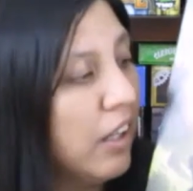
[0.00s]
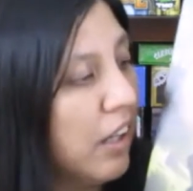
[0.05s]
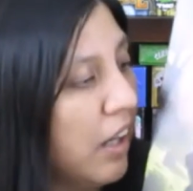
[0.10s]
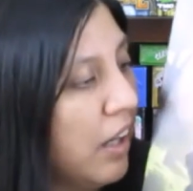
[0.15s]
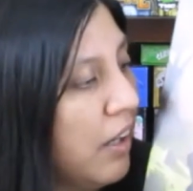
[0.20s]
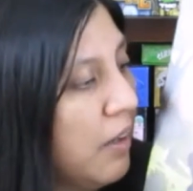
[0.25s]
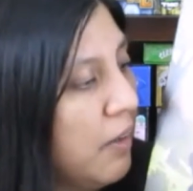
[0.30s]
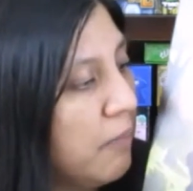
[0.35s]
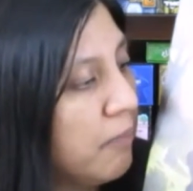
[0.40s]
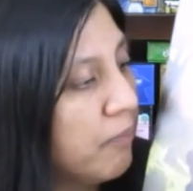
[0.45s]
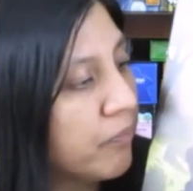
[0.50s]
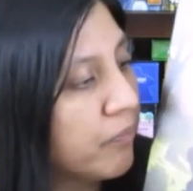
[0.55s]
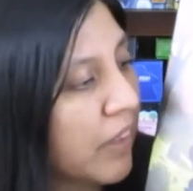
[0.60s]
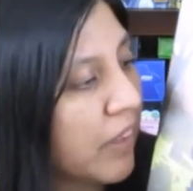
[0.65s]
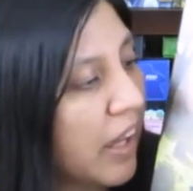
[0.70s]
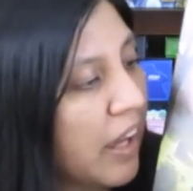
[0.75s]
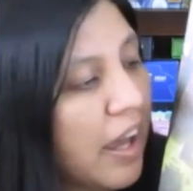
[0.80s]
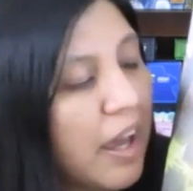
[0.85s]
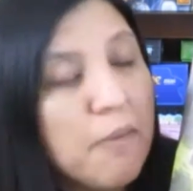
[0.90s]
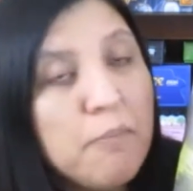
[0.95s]

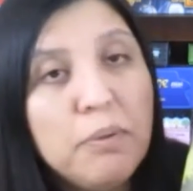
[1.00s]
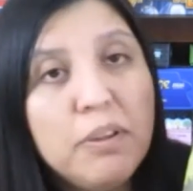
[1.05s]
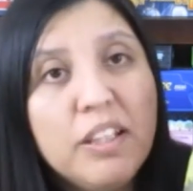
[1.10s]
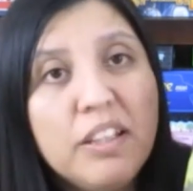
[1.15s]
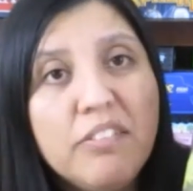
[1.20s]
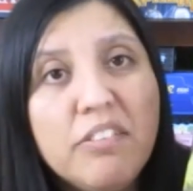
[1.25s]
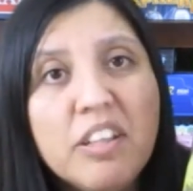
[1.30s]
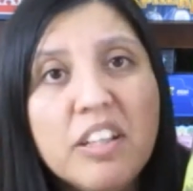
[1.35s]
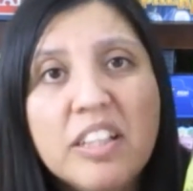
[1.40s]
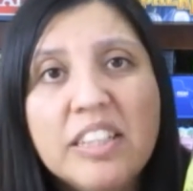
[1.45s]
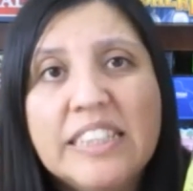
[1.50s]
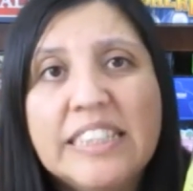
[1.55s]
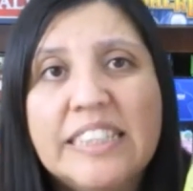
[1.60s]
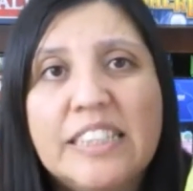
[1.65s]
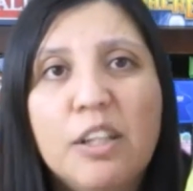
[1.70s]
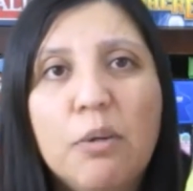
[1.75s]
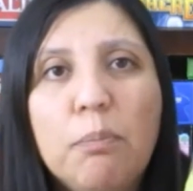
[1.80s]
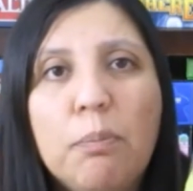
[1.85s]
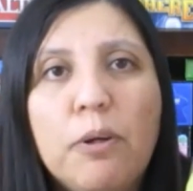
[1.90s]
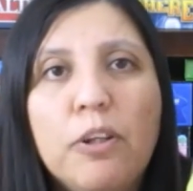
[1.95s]
I believe you can
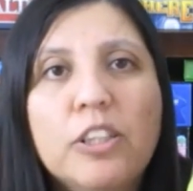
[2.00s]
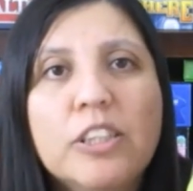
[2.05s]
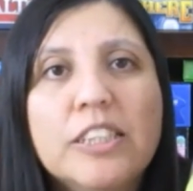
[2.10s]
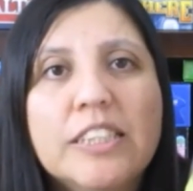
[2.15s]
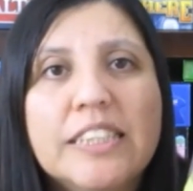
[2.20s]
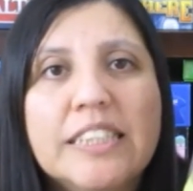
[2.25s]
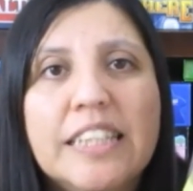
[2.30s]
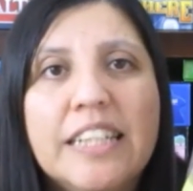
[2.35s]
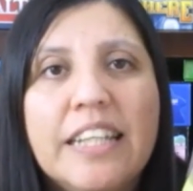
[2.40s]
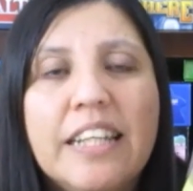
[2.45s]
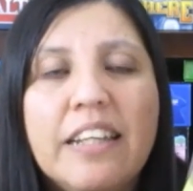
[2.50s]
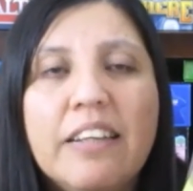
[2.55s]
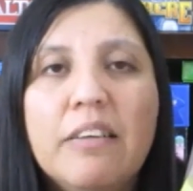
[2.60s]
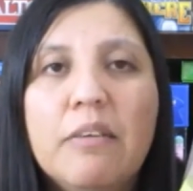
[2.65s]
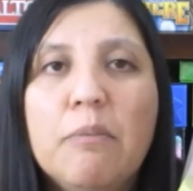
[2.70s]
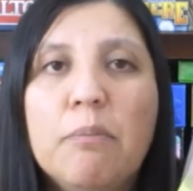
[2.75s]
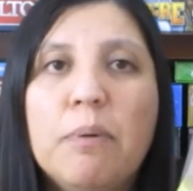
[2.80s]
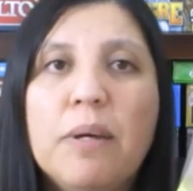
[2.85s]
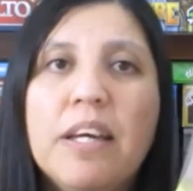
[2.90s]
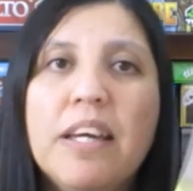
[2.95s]
still purchase it,
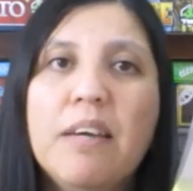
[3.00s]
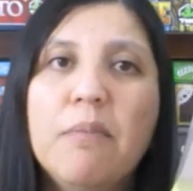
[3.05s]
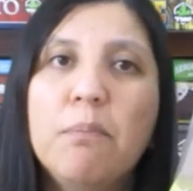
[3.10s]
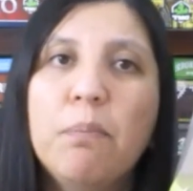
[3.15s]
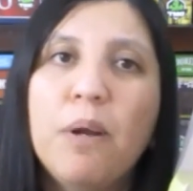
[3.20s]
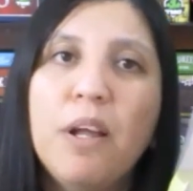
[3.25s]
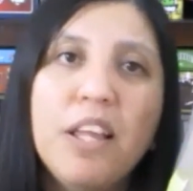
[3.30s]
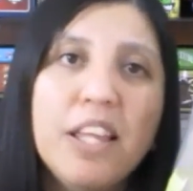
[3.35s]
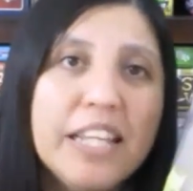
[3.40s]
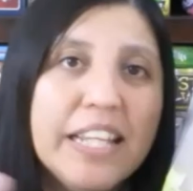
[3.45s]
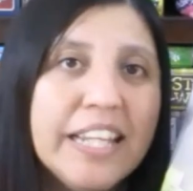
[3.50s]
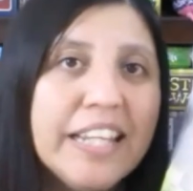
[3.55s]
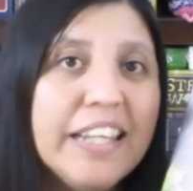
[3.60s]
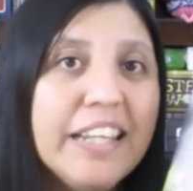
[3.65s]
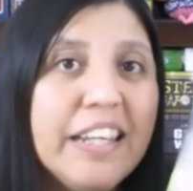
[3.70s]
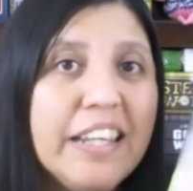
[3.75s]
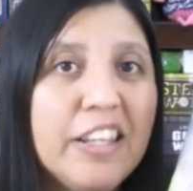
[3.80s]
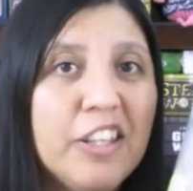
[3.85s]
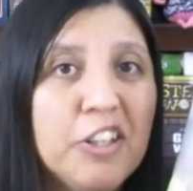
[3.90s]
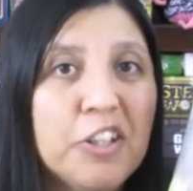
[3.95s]
but probably
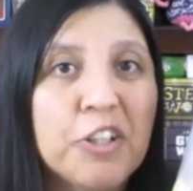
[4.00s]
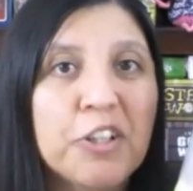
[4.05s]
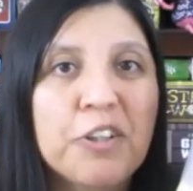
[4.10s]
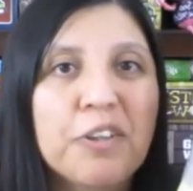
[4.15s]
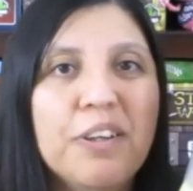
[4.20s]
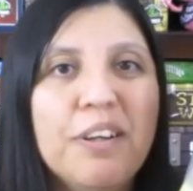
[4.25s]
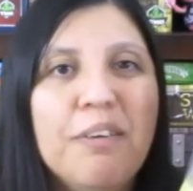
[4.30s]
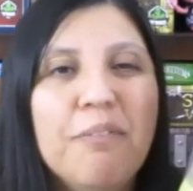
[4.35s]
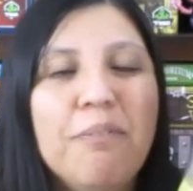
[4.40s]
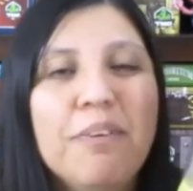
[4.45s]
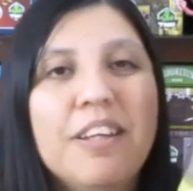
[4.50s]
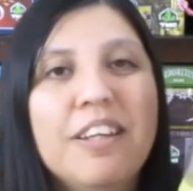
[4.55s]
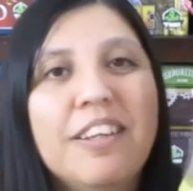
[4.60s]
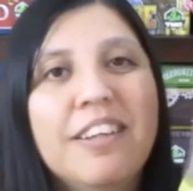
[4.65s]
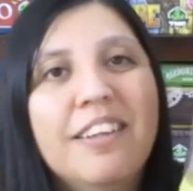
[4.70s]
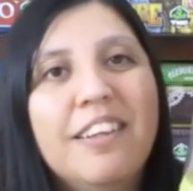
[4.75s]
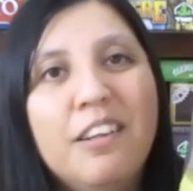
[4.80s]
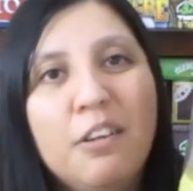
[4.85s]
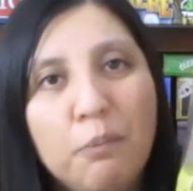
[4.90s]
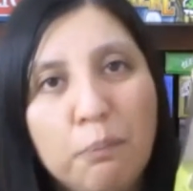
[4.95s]
in Europe,
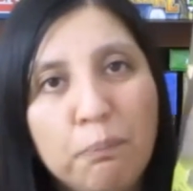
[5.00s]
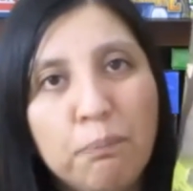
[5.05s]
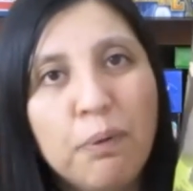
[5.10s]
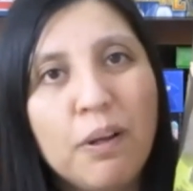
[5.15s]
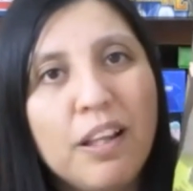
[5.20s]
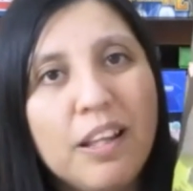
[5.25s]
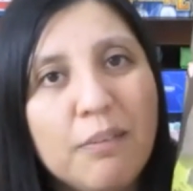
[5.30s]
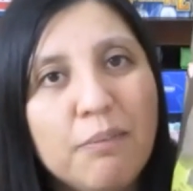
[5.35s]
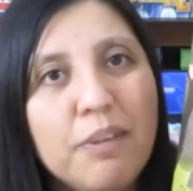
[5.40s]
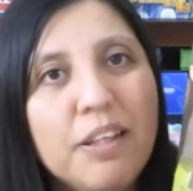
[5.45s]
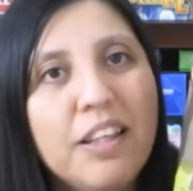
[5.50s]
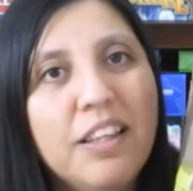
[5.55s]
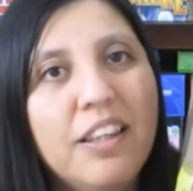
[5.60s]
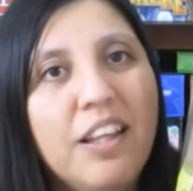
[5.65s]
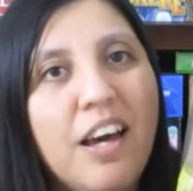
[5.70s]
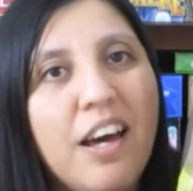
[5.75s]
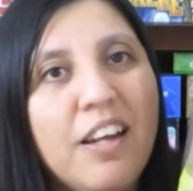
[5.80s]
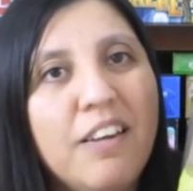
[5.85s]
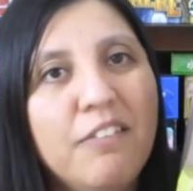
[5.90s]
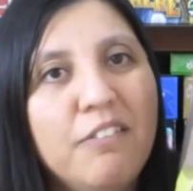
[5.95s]
it'll probably be a
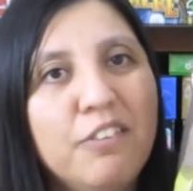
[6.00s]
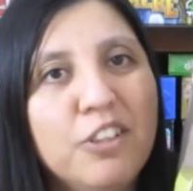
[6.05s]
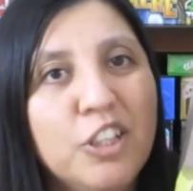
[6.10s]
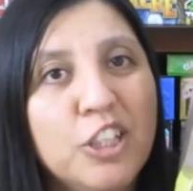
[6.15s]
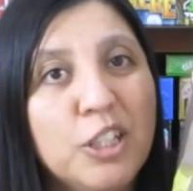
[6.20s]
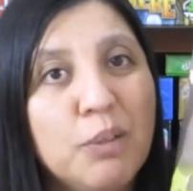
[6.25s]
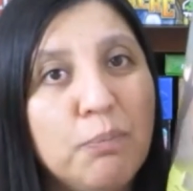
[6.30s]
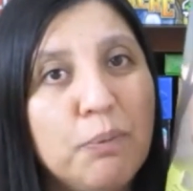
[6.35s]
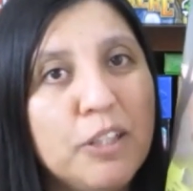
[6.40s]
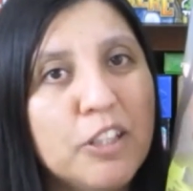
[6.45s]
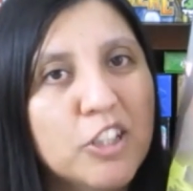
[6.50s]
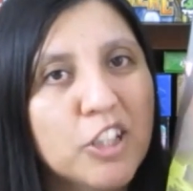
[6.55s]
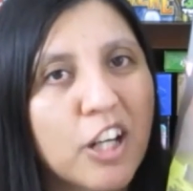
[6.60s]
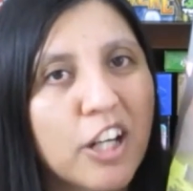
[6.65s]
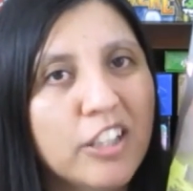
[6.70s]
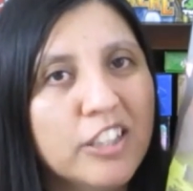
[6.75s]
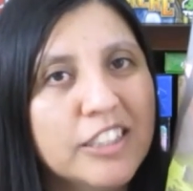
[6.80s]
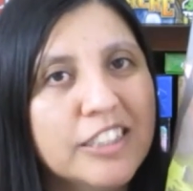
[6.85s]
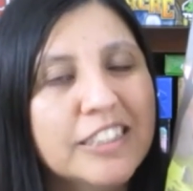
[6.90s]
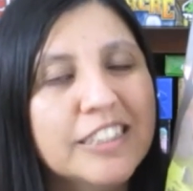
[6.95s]
lot of shipping
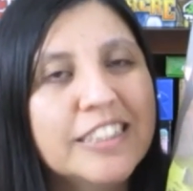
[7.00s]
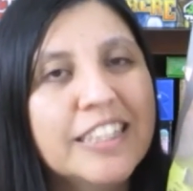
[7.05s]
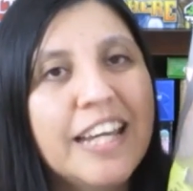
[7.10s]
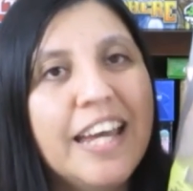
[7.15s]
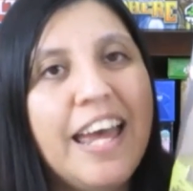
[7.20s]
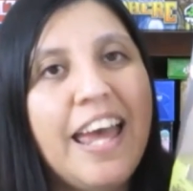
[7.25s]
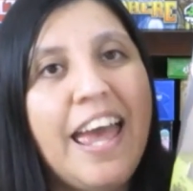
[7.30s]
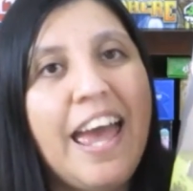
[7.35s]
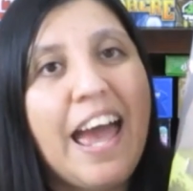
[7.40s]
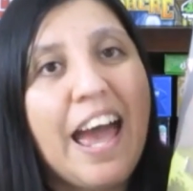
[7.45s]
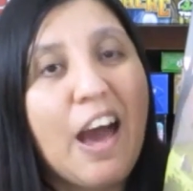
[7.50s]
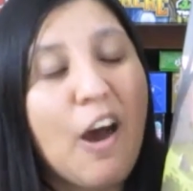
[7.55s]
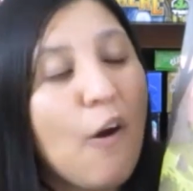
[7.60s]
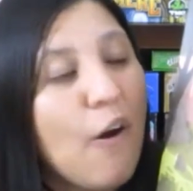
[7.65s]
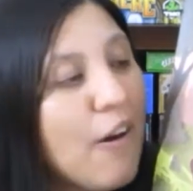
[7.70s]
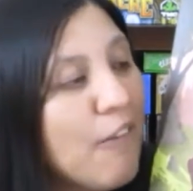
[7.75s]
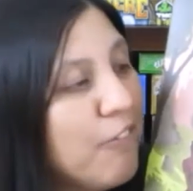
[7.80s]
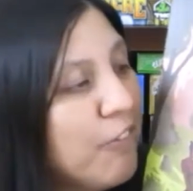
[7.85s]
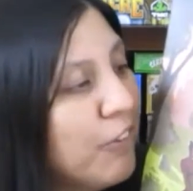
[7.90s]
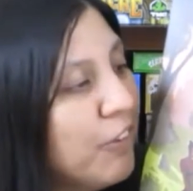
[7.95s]
charges.
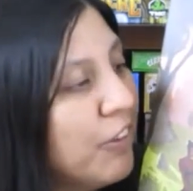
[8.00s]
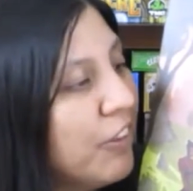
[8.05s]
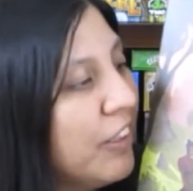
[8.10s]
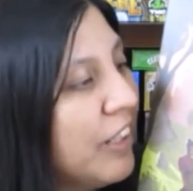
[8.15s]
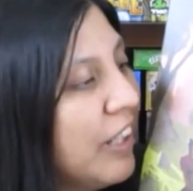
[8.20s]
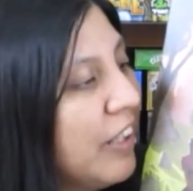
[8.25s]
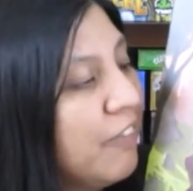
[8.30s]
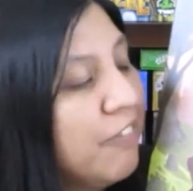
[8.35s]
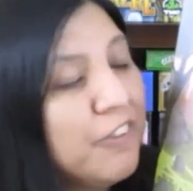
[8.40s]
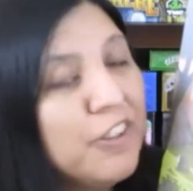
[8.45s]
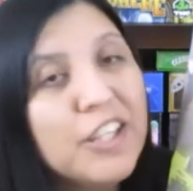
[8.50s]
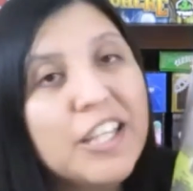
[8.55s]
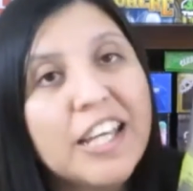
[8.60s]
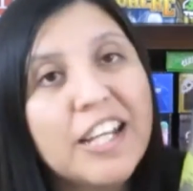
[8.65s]
However, if you